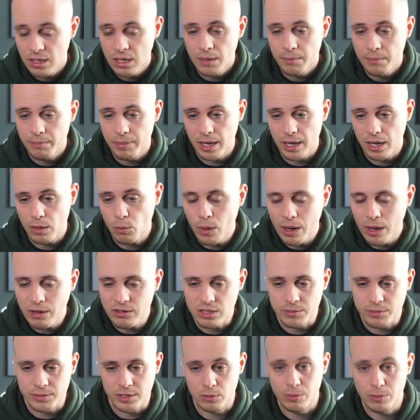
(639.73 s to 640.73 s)
But what else
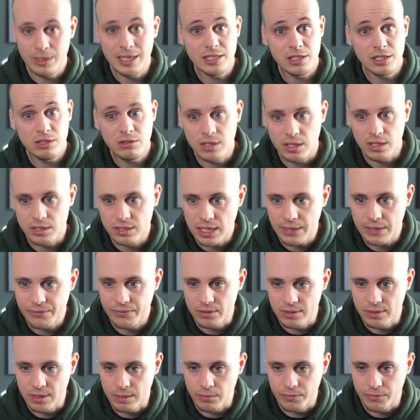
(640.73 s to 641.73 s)
can we do? Well, let's use our tip
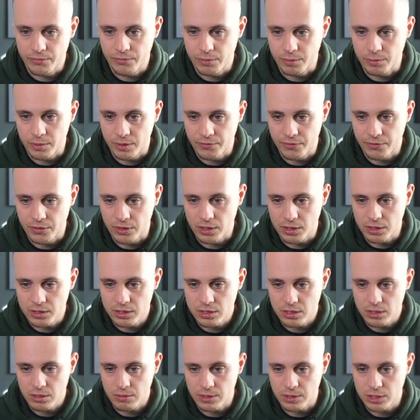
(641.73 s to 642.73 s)
from the
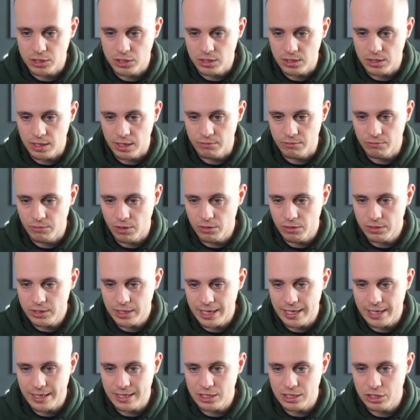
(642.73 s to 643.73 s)
first question and
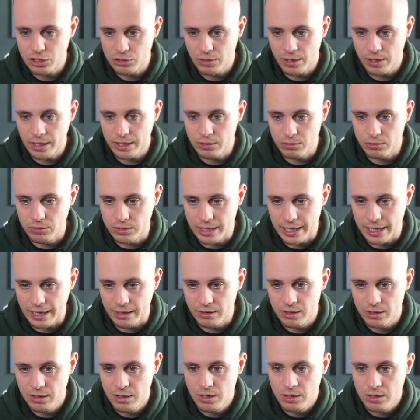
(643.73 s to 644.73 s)
rotate this triangle down.
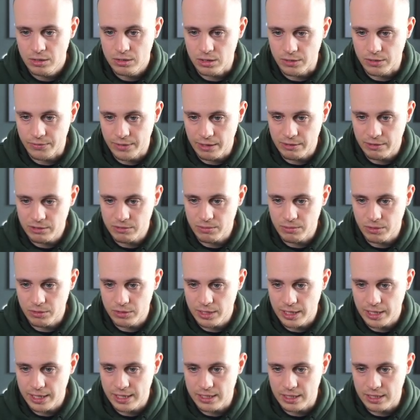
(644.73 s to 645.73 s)
So if that was
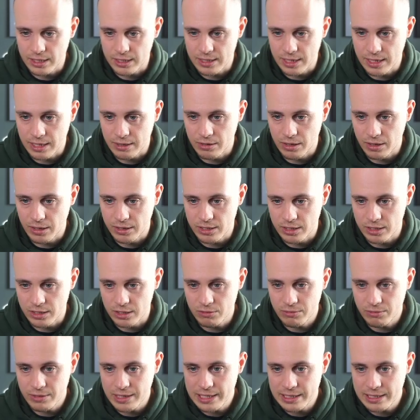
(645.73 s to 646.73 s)
rotating down 90
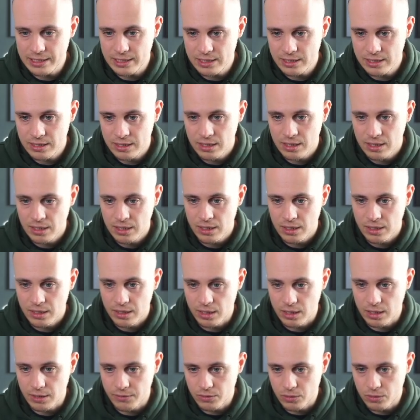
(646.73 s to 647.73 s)
degrees,
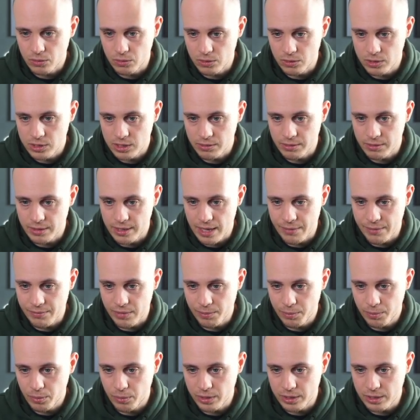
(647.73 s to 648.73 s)
then of course it would then be
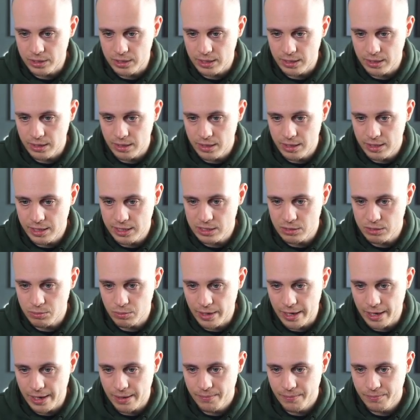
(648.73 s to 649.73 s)
pointing this
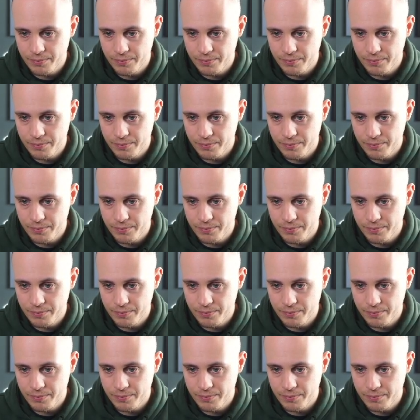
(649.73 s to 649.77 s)
way.